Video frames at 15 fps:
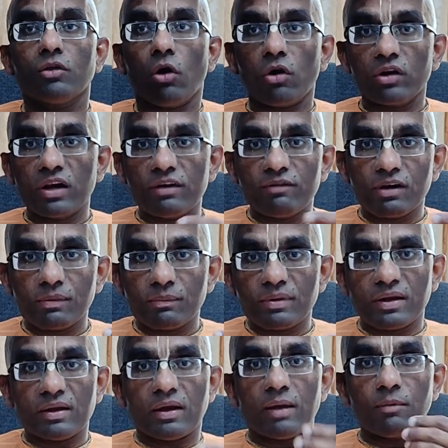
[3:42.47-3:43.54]
not only will
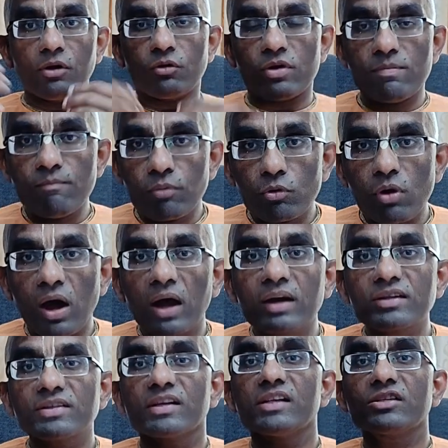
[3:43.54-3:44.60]
we be able to improve
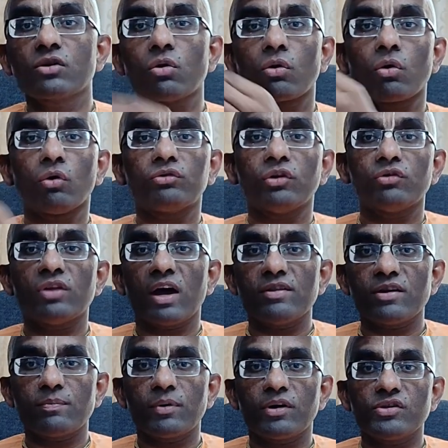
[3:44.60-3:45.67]
ourselves, go closer to the
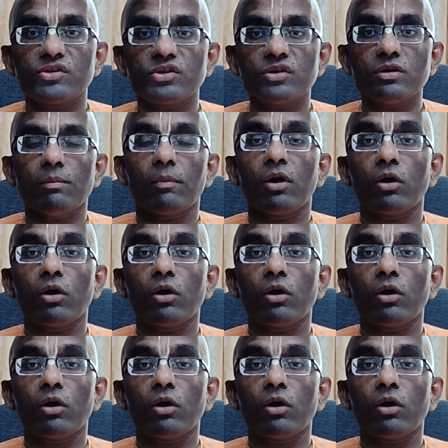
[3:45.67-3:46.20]
other person,